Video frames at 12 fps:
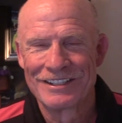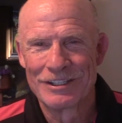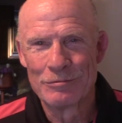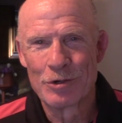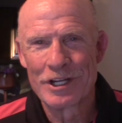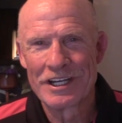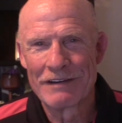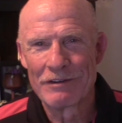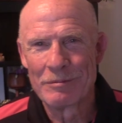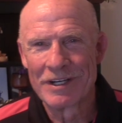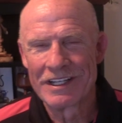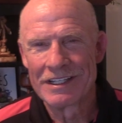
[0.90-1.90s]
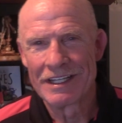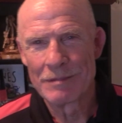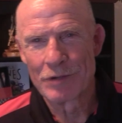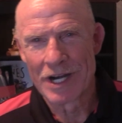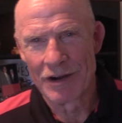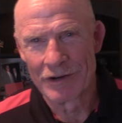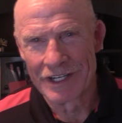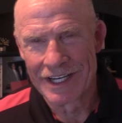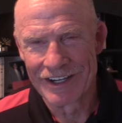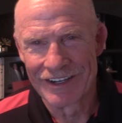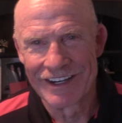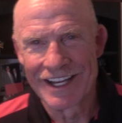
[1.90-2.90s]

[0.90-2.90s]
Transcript: Good morning, everybody. Lee Brower here,